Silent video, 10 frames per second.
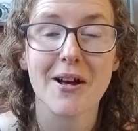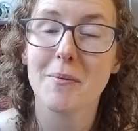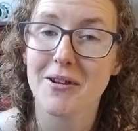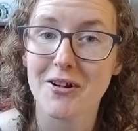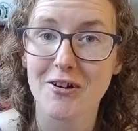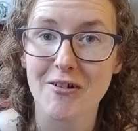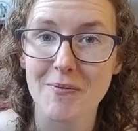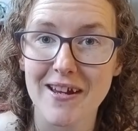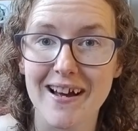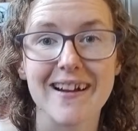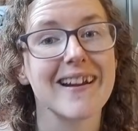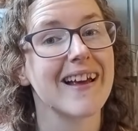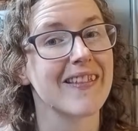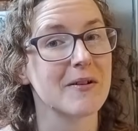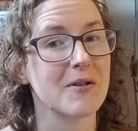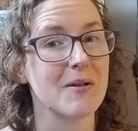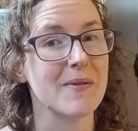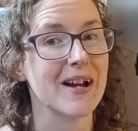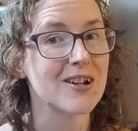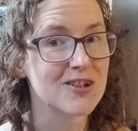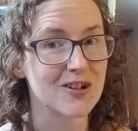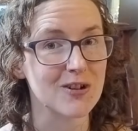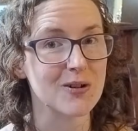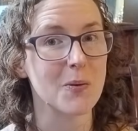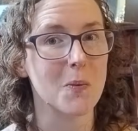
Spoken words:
I'm going to go grab the yarn, and then I'll come back and show you